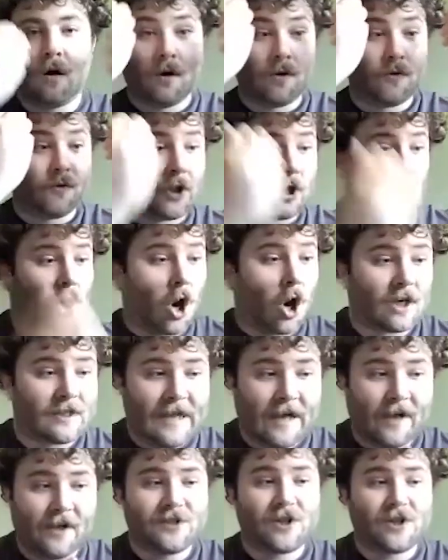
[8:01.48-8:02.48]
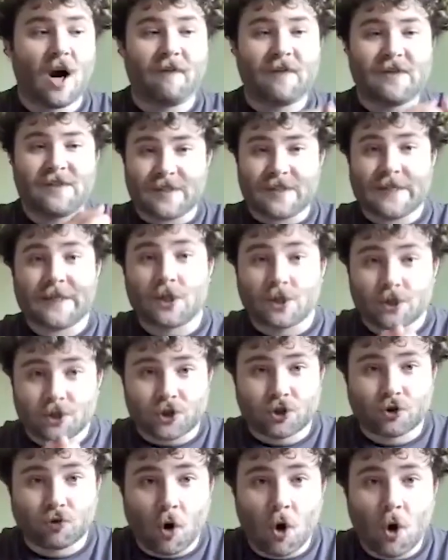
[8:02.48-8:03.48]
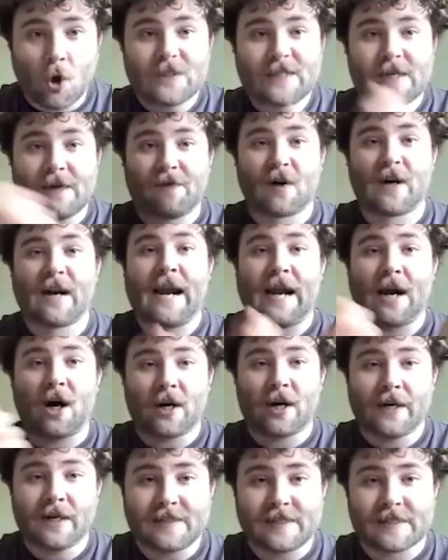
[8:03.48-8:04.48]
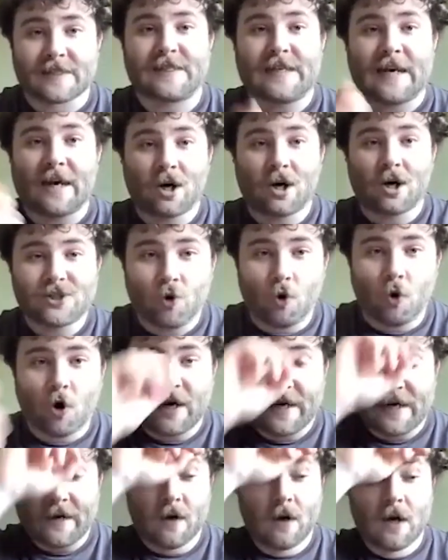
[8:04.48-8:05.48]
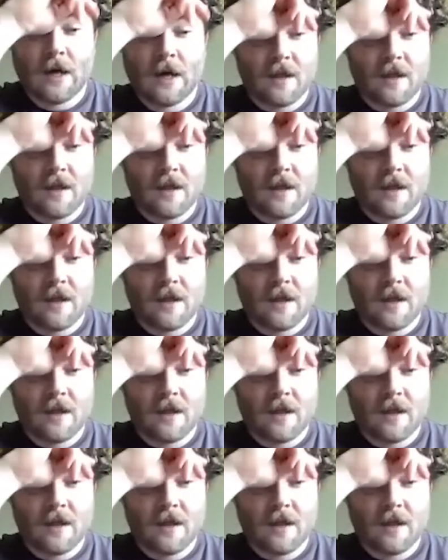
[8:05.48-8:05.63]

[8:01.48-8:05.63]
The cartels obviously control different areas and territory.